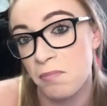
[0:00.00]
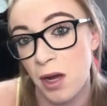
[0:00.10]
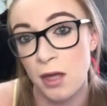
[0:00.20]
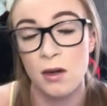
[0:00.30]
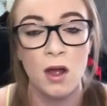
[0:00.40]

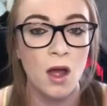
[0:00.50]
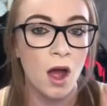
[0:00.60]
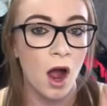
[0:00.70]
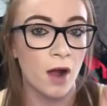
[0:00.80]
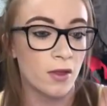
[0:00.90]
But
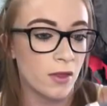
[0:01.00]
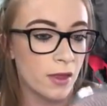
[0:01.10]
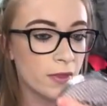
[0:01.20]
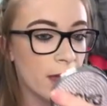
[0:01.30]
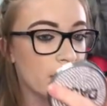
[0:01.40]
other
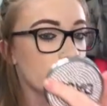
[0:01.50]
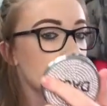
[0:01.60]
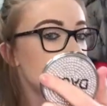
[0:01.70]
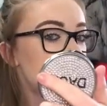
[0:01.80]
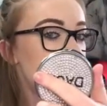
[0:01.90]
than that,
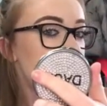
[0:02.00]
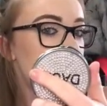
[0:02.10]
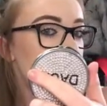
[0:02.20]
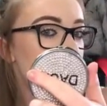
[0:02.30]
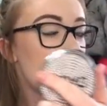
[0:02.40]

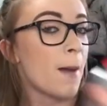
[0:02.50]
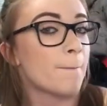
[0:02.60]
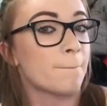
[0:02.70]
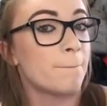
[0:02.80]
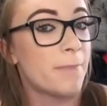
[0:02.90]
it's
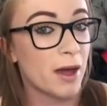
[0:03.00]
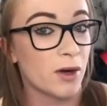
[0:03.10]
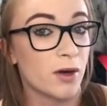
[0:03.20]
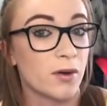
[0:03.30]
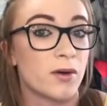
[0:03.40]

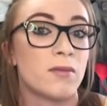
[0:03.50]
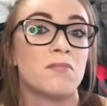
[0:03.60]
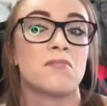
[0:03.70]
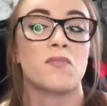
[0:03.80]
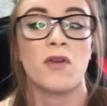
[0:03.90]
better
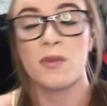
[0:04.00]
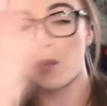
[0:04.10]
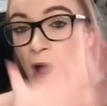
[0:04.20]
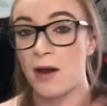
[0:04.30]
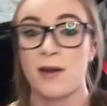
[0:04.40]
with the
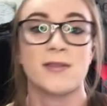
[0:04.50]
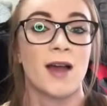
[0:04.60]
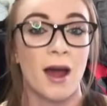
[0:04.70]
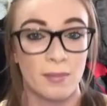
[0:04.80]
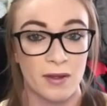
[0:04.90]
products
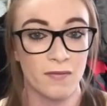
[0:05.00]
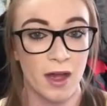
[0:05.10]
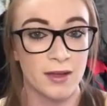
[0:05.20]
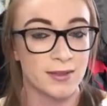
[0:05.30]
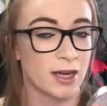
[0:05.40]
on my
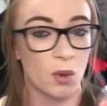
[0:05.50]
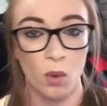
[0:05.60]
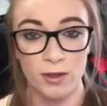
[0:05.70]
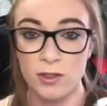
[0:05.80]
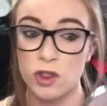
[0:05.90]
face than it
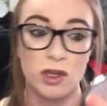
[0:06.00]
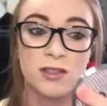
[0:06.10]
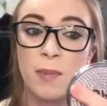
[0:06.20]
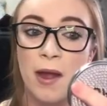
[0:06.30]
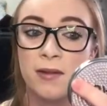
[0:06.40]
was
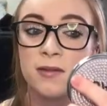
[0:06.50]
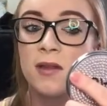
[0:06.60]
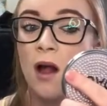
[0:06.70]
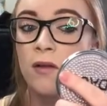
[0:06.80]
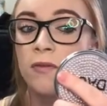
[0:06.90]
just by
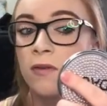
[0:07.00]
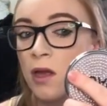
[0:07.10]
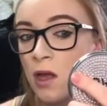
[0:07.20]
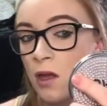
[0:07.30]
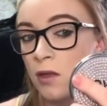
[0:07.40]
itself.
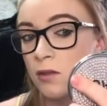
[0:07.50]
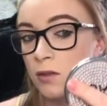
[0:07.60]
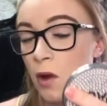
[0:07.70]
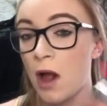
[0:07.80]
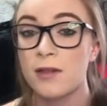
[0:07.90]

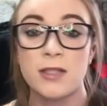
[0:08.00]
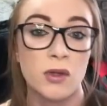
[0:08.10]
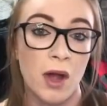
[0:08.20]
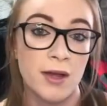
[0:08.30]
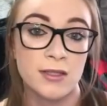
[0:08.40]
So I'll see
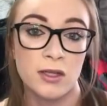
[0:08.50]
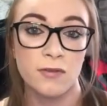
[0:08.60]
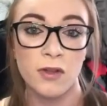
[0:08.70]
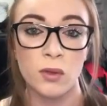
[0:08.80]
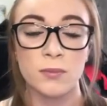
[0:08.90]
you guys in a
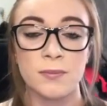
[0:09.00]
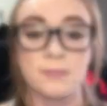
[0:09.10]
few.